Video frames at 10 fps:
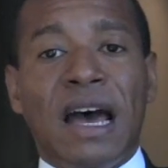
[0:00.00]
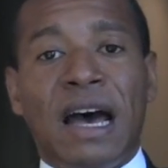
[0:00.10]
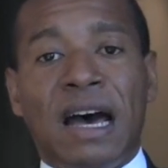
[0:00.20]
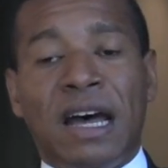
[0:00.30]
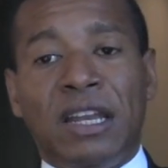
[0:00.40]

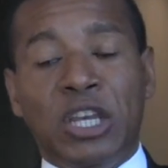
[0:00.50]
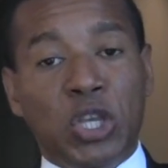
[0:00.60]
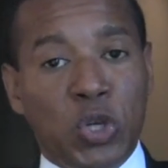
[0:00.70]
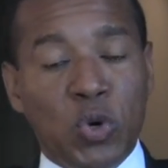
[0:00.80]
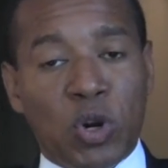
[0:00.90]
and
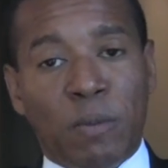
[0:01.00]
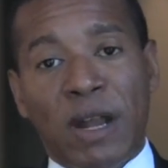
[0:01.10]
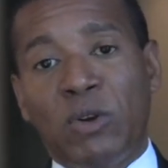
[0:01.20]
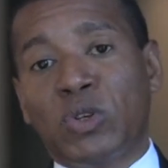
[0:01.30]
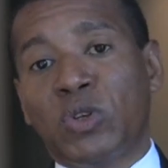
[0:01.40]
in Europe,
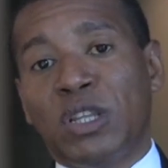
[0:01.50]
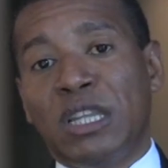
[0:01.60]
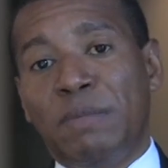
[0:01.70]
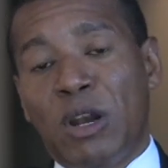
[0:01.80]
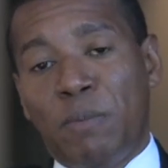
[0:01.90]
and also the
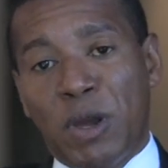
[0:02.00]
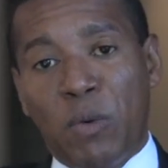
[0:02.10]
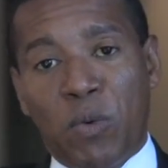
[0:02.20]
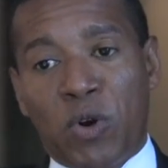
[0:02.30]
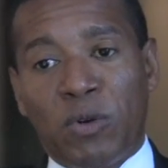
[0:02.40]

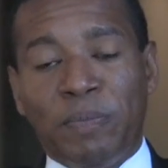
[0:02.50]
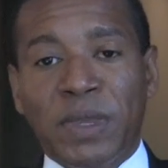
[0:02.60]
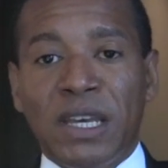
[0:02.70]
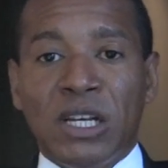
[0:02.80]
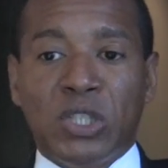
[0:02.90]
developing world.
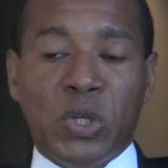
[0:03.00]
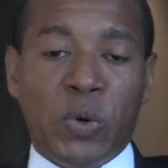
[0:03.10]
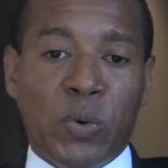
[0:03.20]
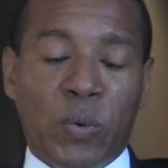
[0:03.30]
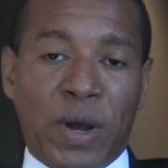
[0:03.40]

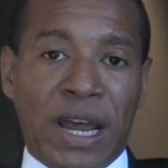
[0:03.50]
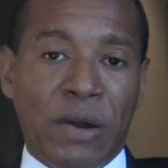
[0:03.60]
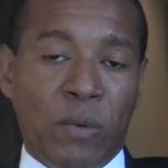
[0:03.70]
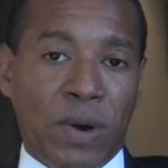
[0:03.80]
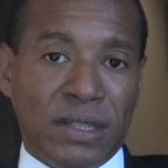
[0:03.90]
So what
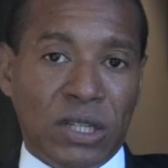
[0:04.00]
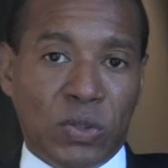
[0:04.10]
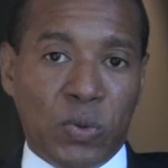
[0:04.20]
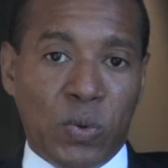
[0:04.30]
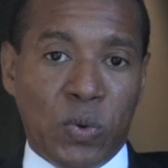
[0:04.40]
I
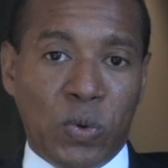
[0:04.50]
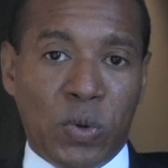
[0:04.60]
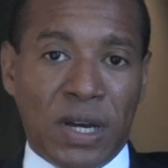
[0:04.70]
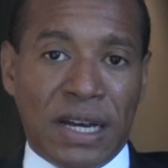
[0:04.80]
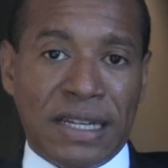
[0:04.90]
wanted
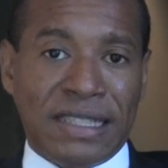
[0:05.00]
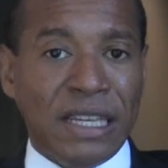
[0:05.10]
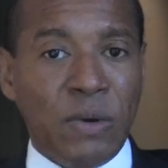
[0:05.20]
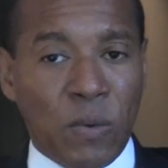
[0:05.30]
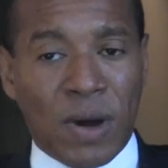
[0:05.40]
to
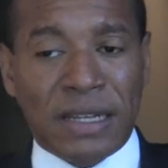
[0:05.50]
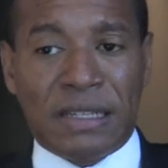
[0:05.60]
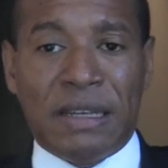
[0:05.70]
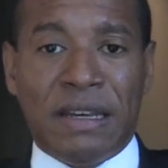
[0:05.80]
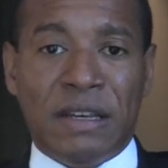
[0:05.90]
see
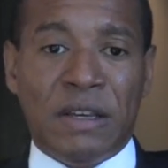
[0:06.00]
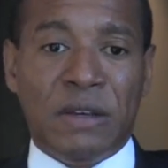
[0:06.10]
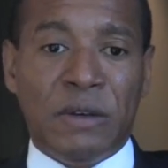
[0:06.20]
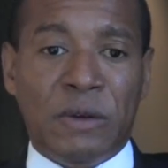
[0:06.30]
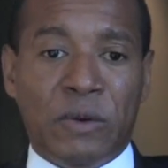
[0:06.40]
was,
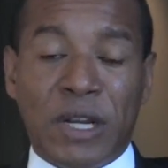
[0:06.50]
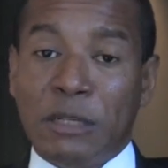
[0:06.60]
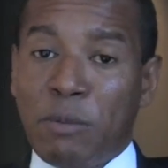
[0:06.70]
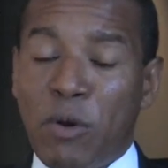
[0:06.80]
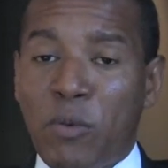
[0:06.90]
or
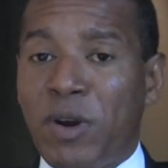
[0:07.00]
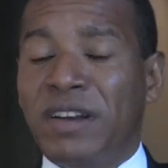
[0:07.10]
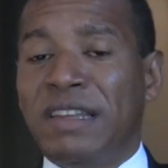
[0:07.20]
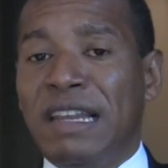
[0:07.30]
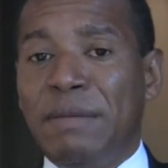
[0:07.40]
explore,
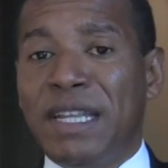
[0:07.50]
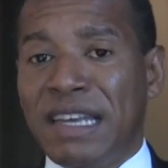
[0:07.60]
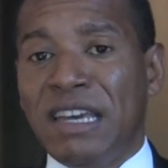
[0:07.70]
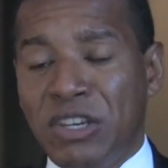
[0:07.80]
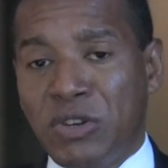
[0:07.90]
were the
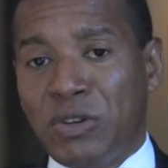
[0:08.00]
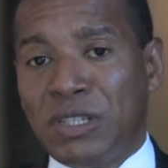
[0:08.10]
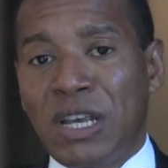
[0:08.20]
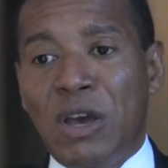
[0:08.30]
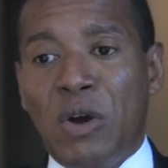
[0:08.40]

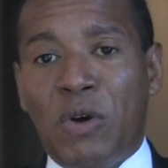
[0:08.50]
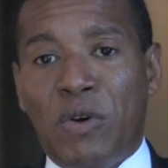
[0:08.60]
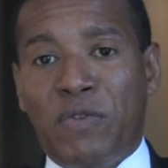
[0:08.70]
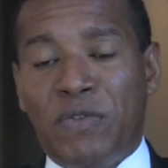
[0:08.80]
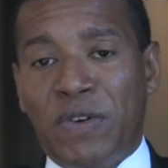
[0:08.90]
limitations
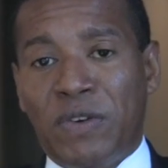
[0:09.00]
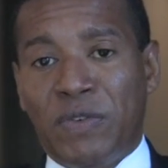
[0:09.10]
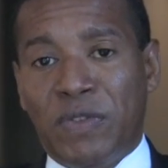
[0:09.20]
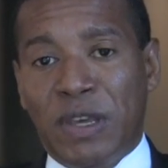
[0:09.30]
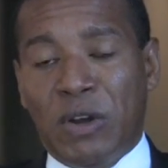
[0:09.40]
of
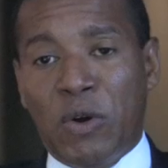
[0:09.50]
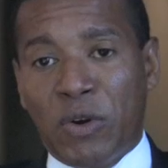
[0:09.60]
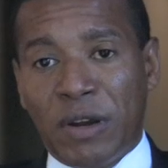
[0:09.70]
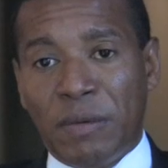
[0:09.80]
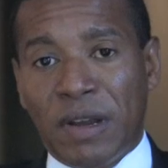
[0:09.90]
the
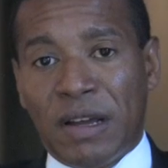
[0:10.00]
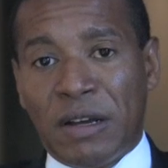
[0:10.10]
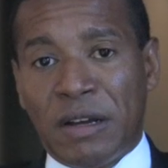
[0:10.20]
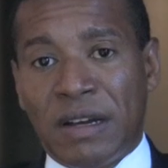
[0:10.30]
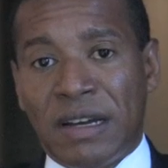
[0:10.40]
current
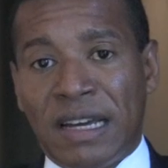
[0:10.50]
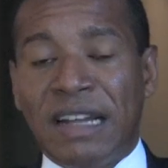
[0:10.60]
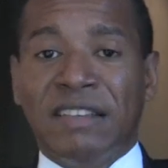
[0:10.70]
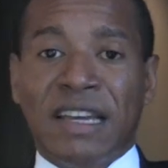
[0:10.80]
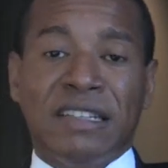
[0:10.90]

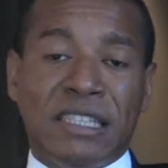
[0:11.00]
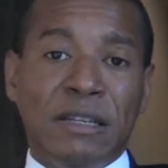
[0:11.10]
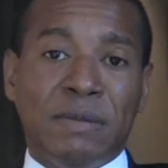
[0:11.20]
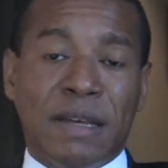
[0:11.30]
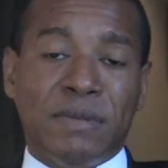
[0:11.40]
healthcare
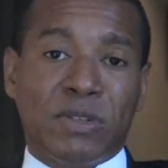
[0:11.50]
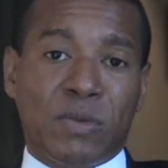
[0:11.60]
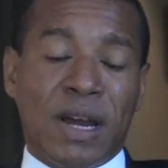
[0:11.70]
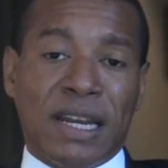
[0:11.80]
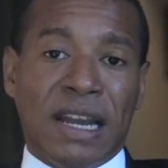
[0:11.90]
systems
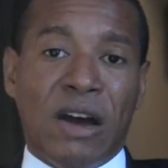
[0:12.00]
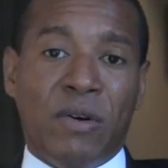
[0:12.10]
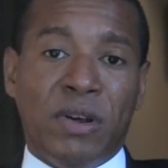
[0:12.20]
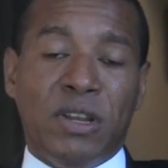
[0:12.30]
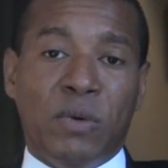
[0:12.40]
right
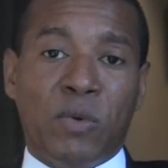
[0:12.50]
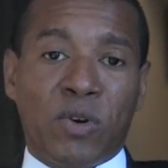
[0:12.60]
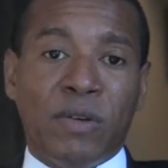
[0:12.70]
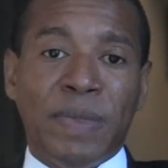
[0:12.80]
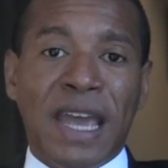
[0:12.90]
now in the
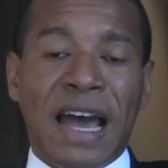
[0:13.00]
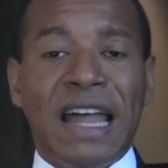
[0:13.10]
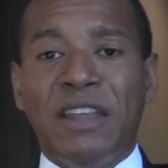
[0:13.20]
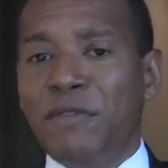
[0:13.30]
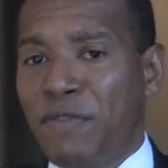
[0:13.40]
world,
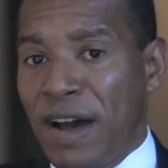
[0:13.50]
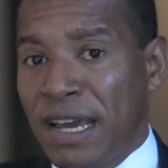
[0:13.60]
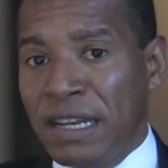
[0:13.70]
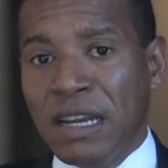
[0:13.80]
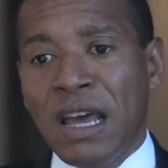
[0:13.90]
and then
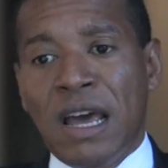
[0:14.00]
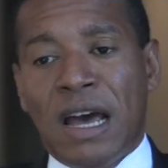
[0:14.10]
find